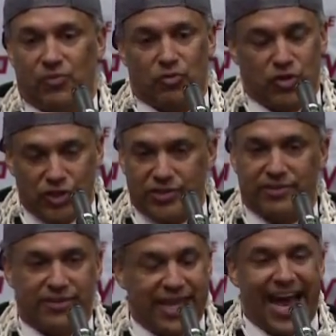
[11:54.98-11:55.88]
just
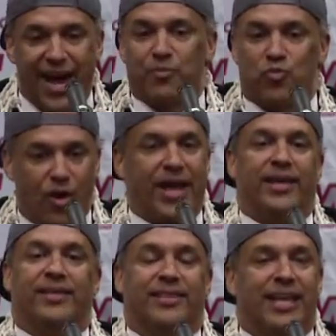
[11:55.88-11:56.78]
that I'm
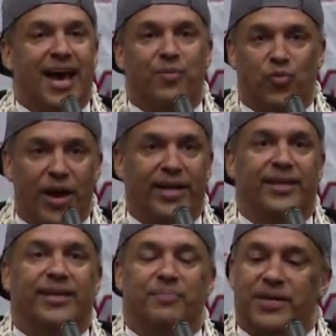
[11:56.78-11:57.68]
ready, that I'm ready.
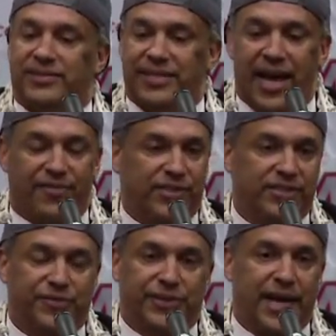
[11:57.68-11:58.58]
And my staff
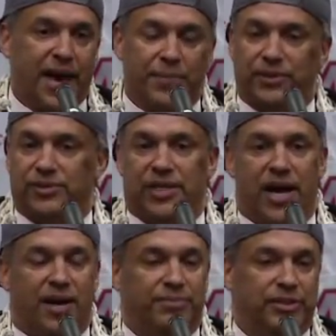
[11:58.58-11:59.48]
does a phenomenal
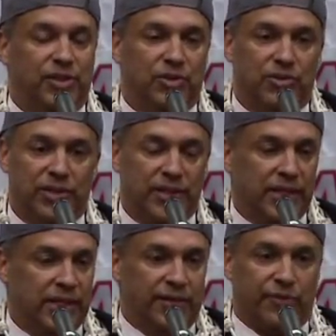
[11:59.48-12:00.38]
job, you know,
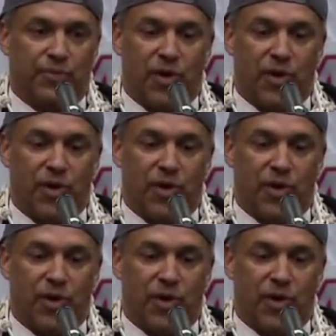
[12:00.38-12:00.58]
from